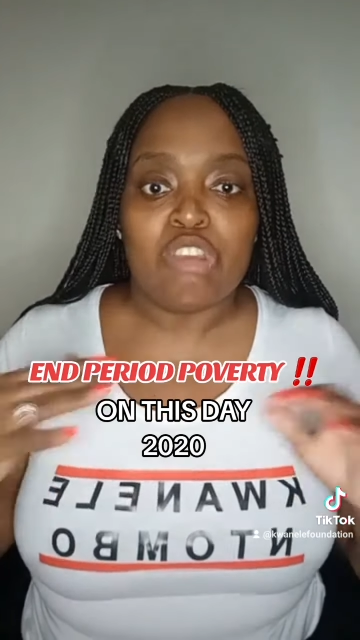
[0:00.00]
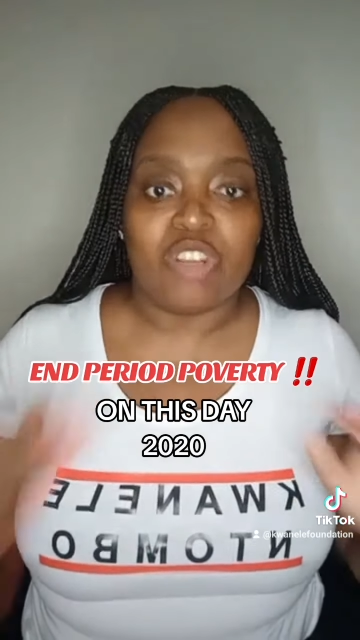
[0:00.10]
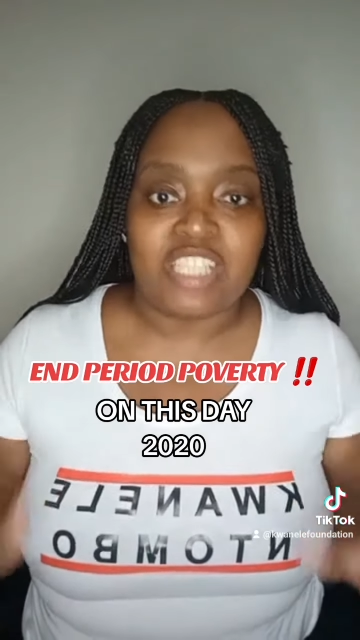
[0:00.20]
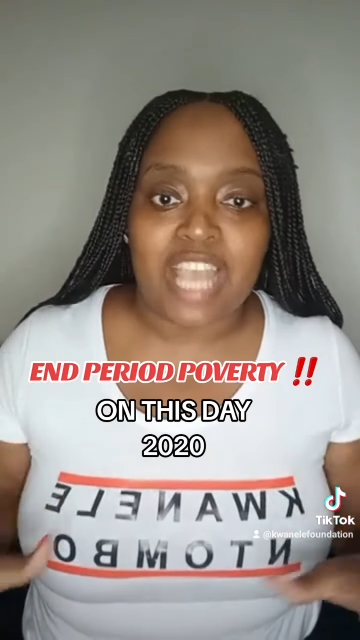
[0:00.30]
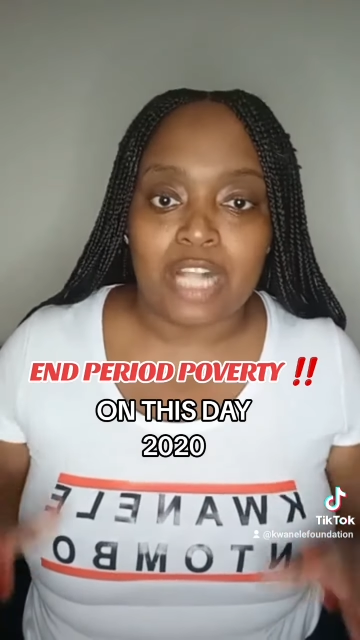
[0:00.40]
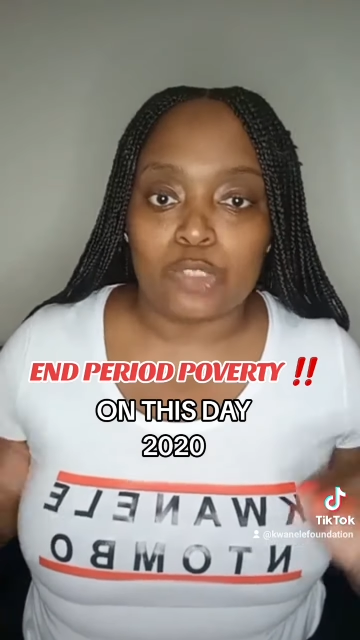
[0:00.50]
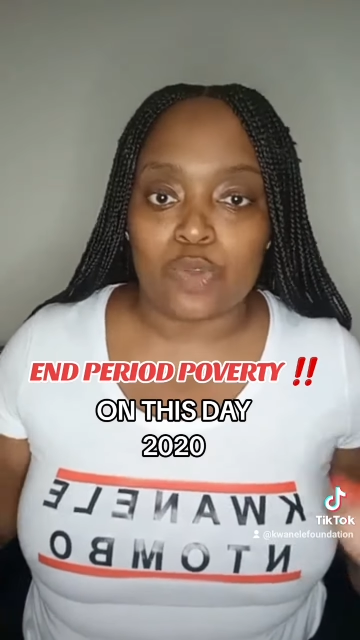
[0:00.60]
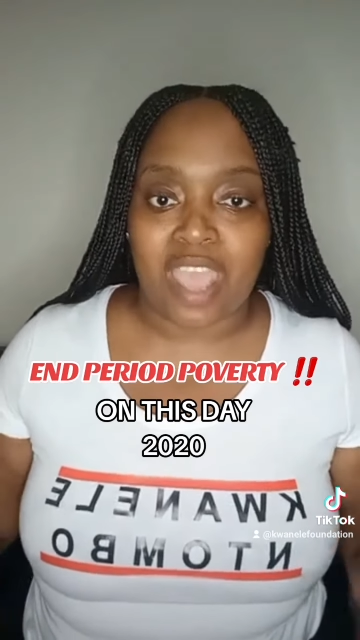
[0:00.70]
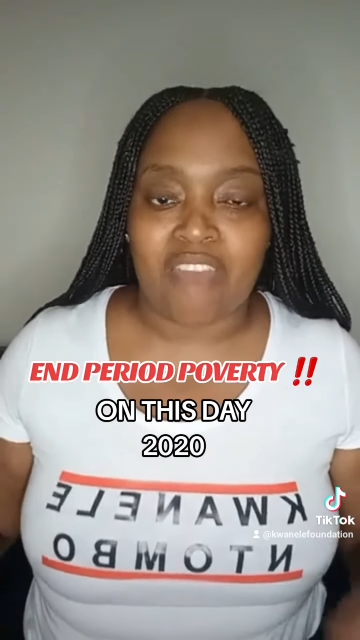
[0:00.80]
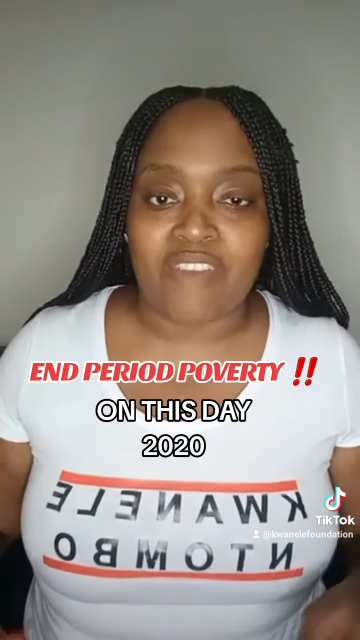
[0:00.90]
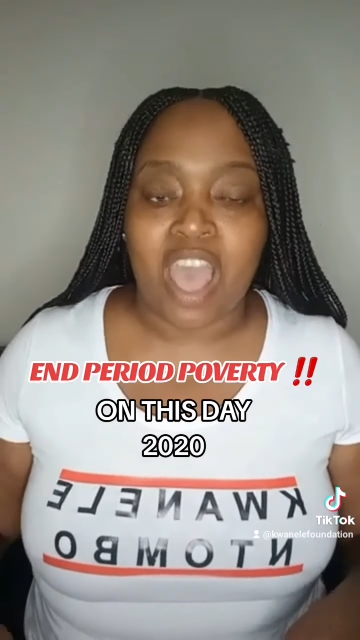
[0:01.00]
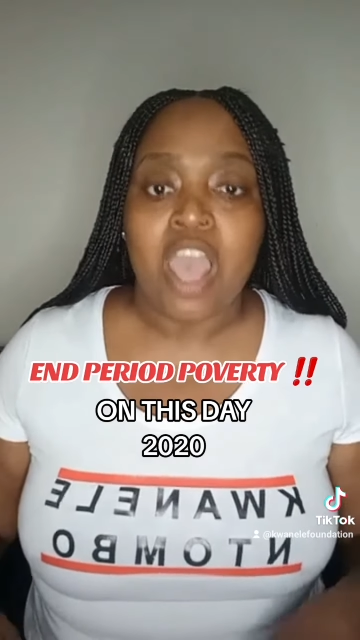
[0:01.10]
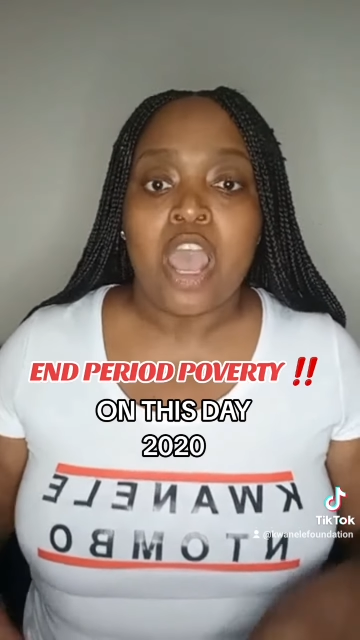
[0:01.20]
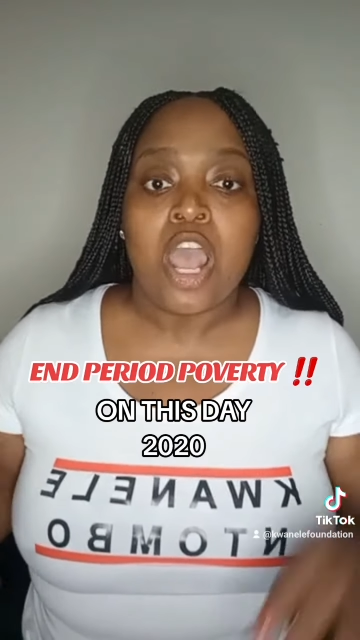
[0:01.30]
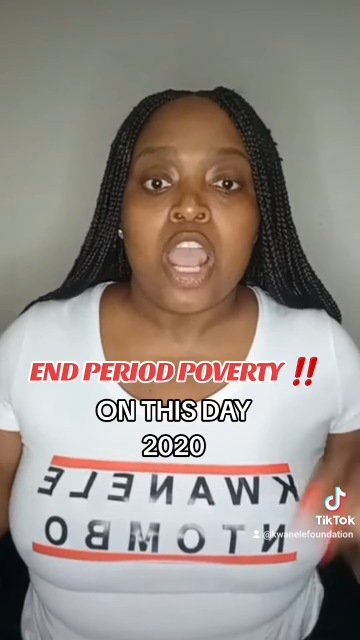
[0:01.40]
your child, whoever,
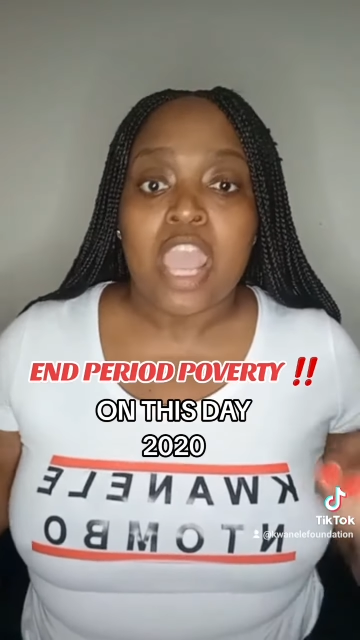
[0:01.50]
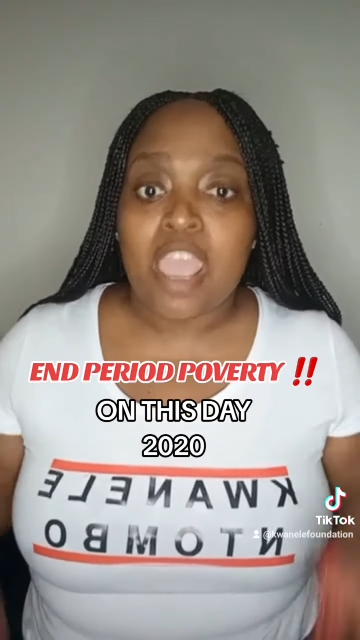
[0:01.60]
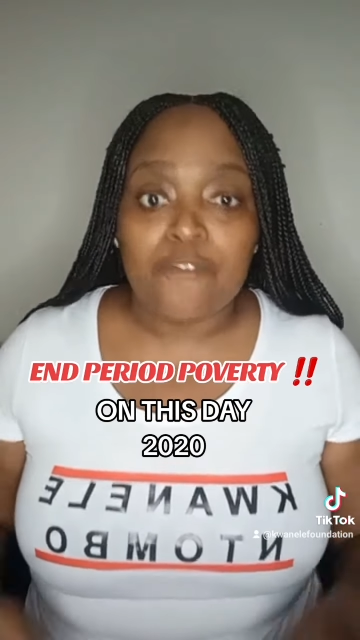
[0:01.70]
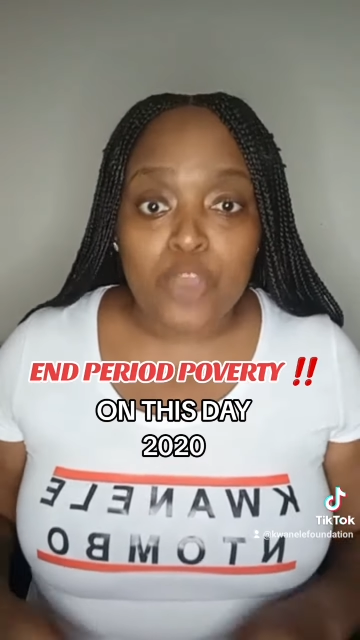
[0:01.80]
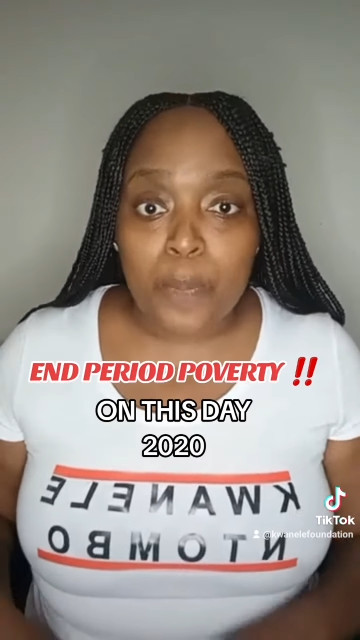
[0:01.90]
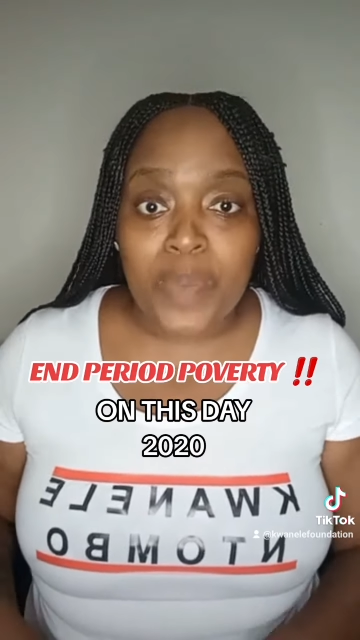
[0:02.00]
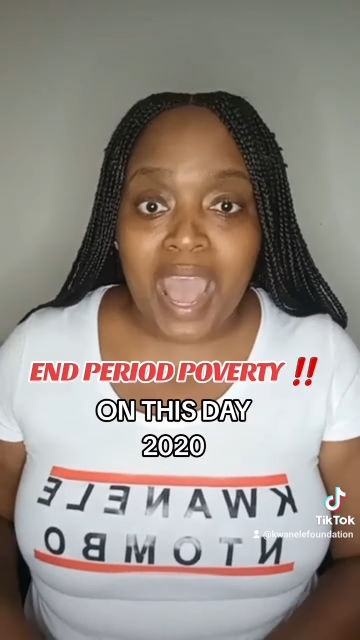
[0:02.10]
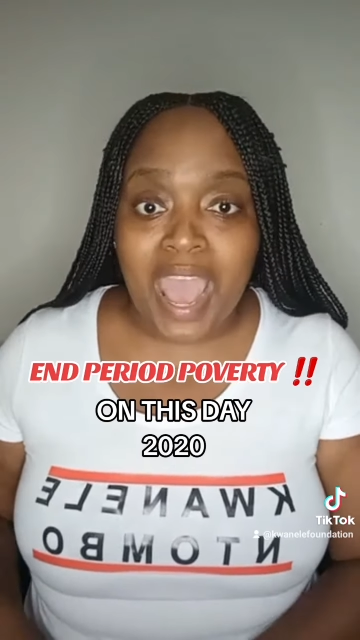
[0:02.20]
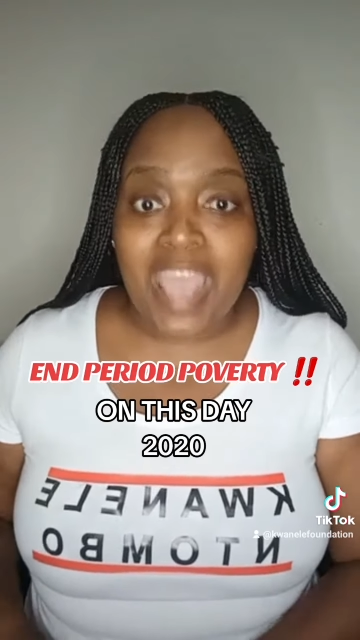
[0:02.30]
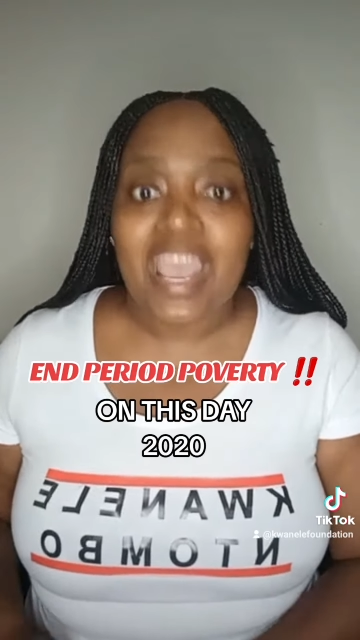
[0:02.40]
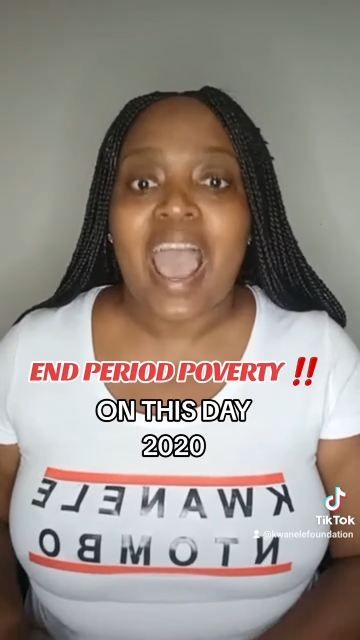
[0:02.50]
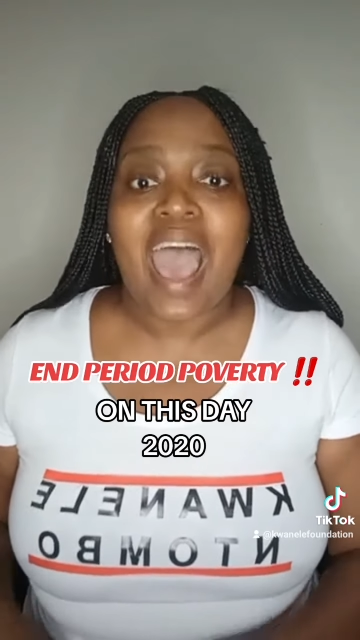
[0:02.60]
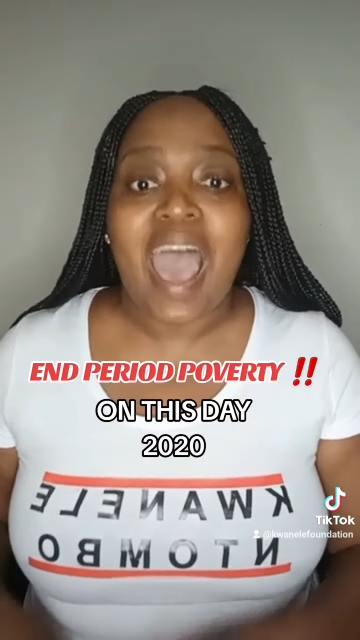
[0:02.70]
if you buy,